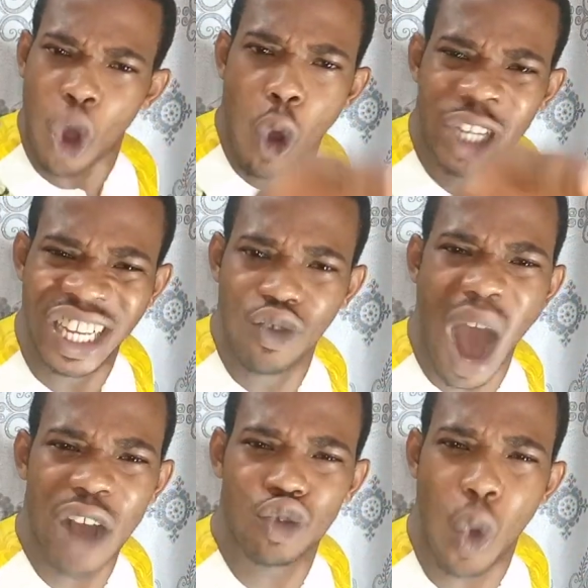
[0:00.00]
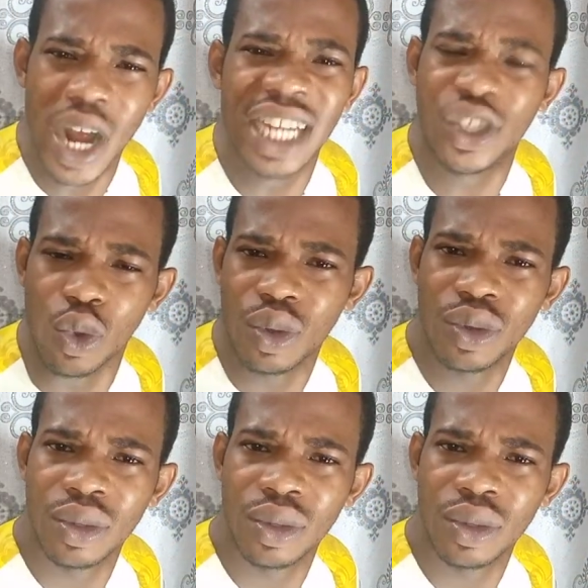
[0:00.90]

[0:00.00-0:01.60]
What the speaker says: thought you are going to,